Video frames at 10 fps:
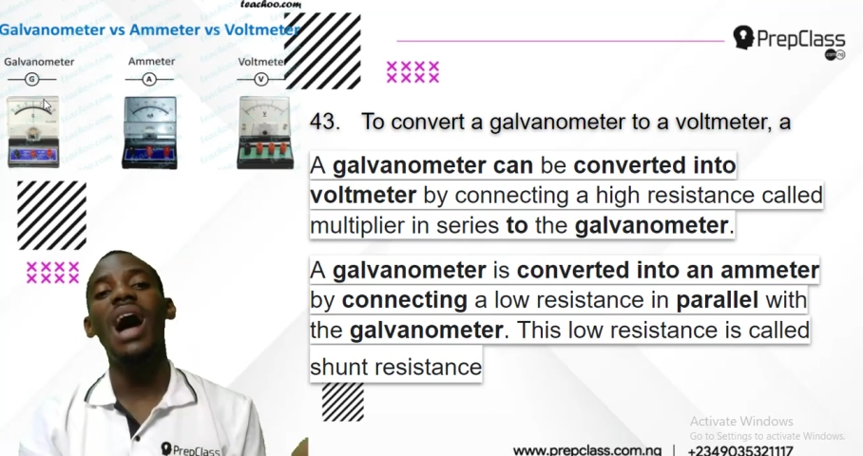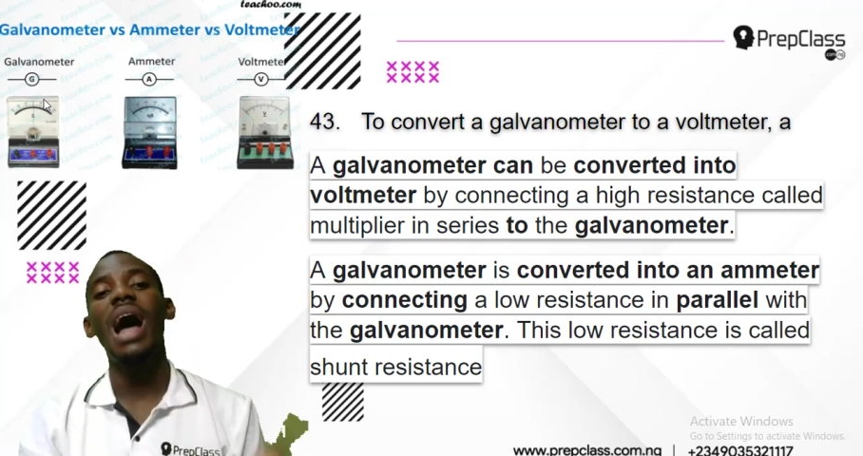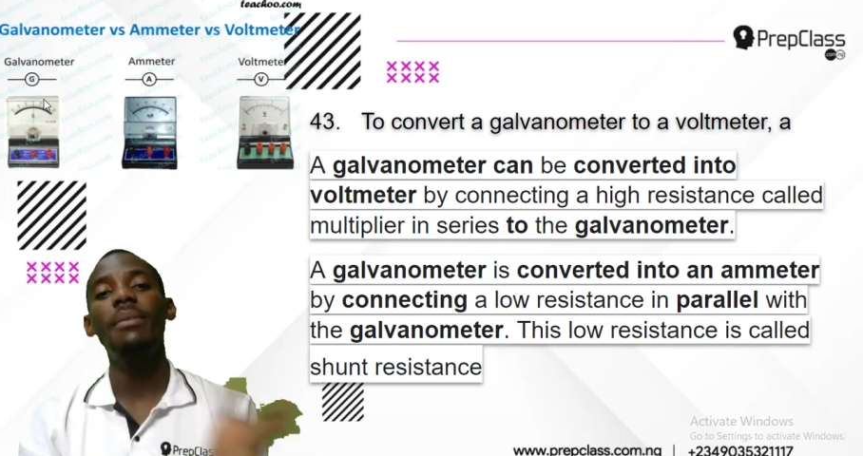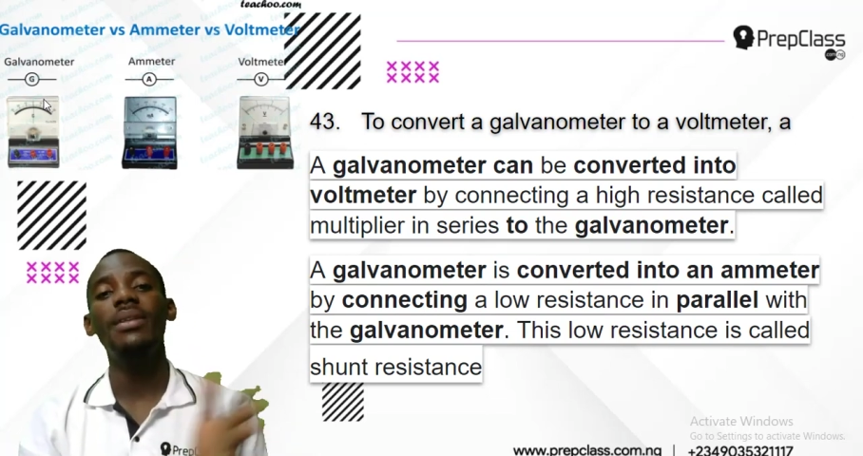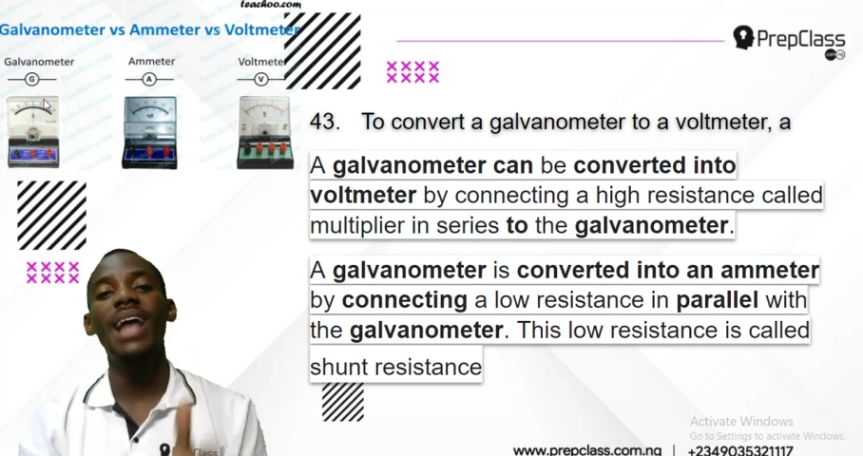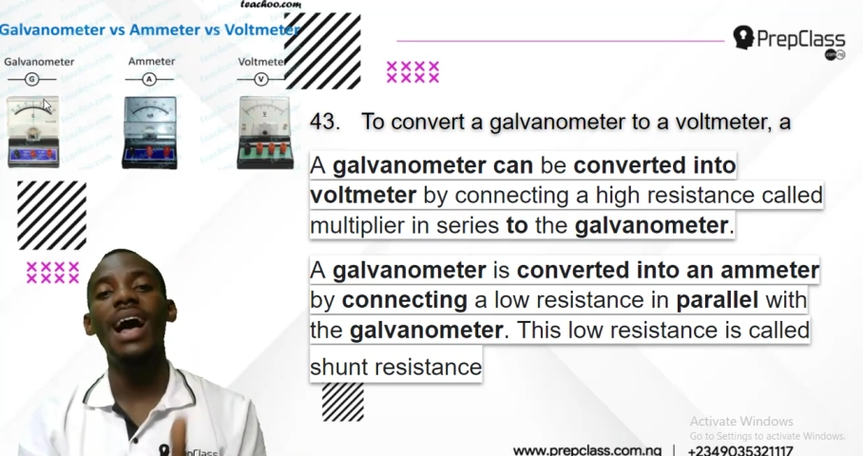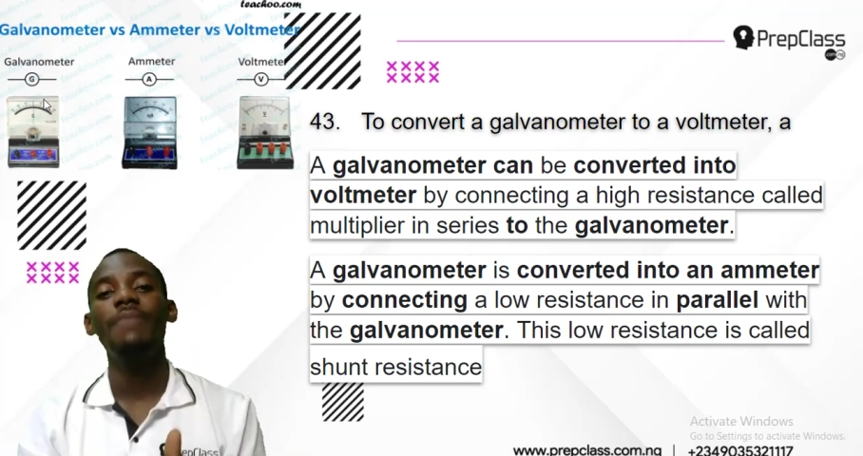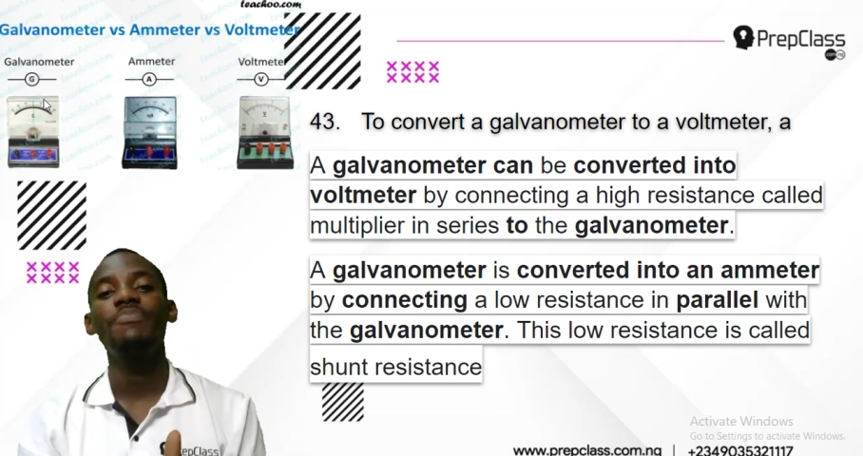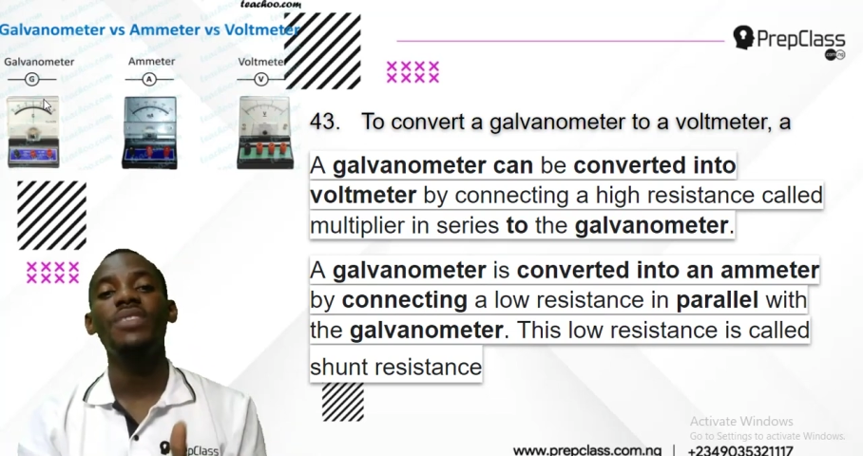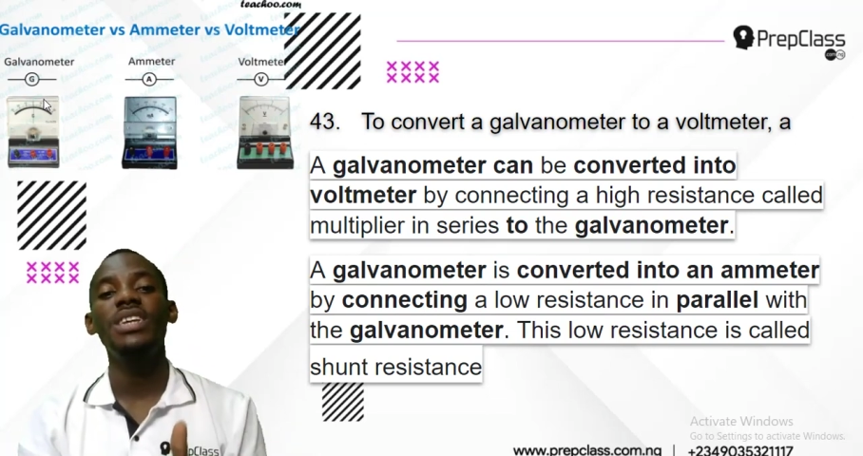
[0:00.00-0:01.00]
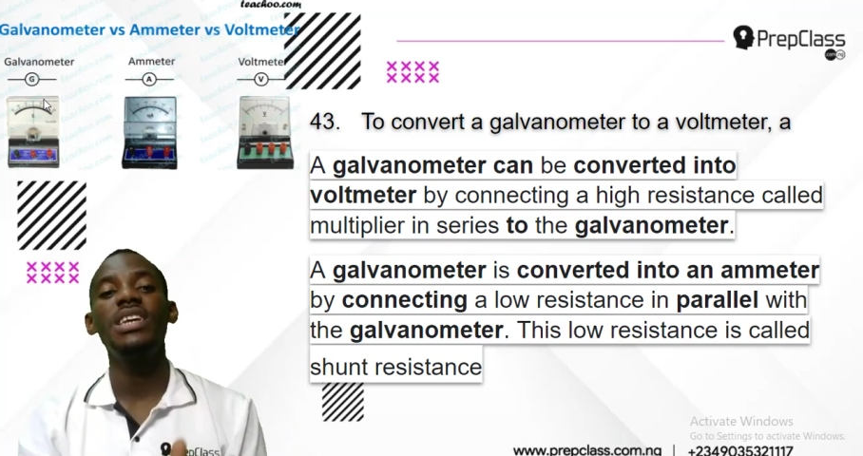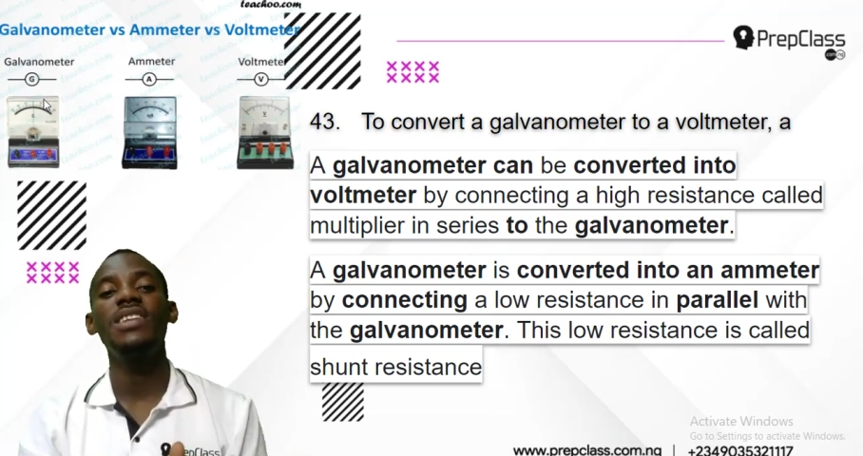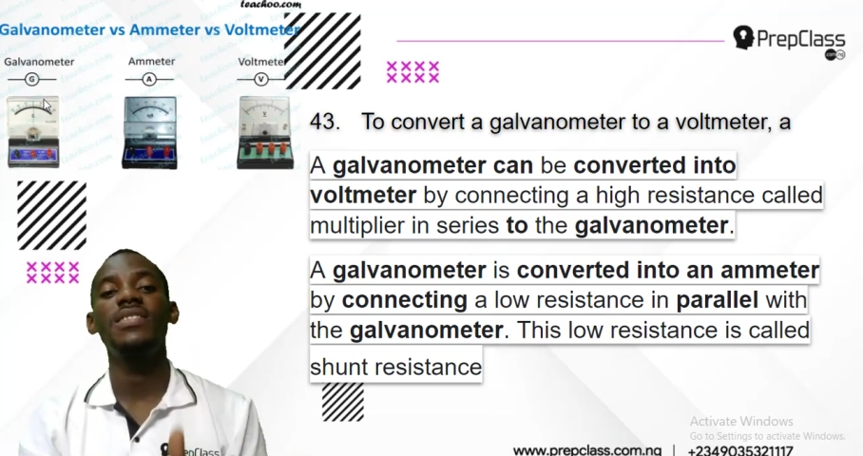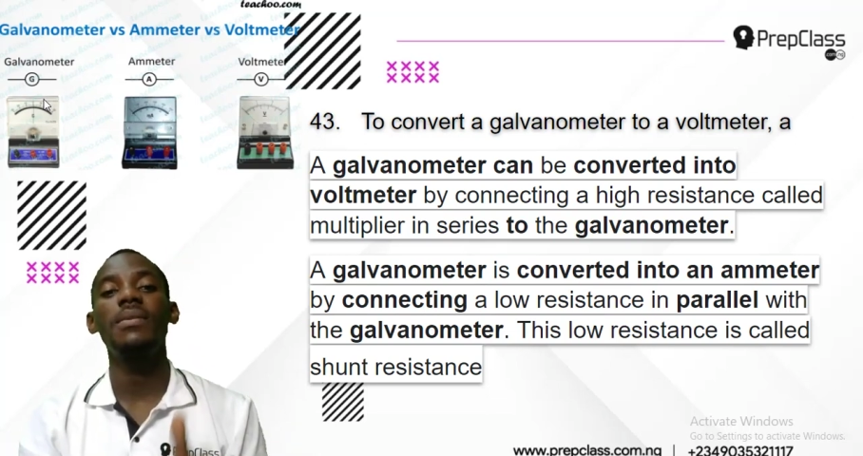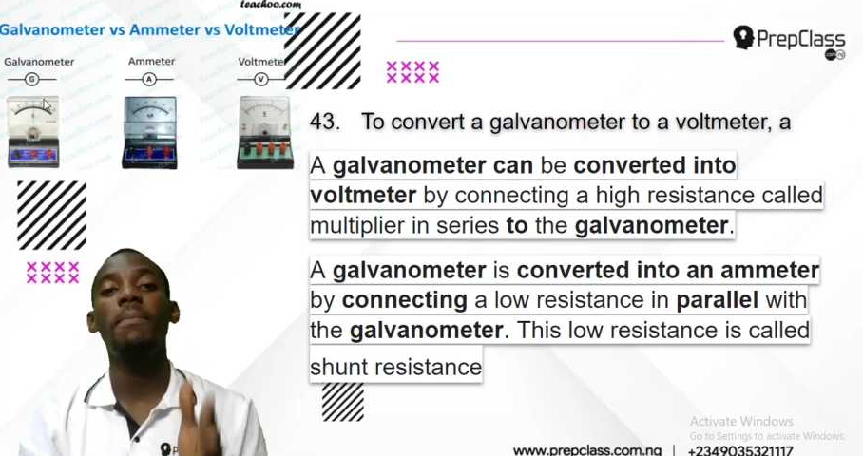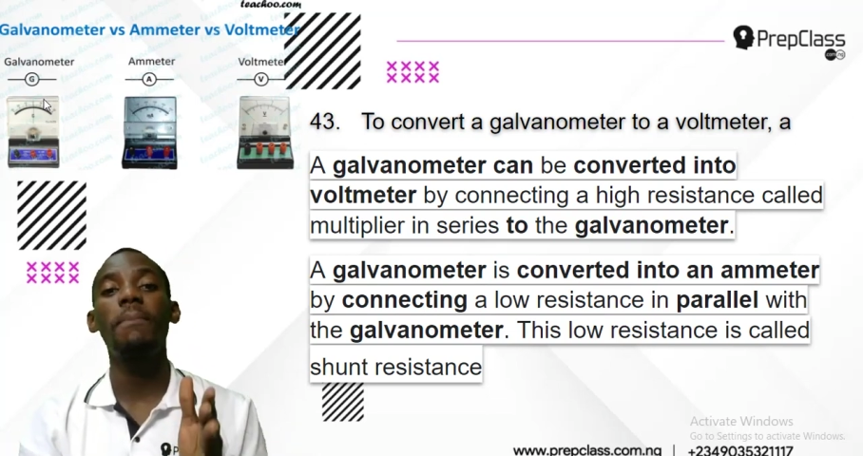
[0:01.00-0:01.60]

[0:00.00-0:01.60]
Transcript: ammeter is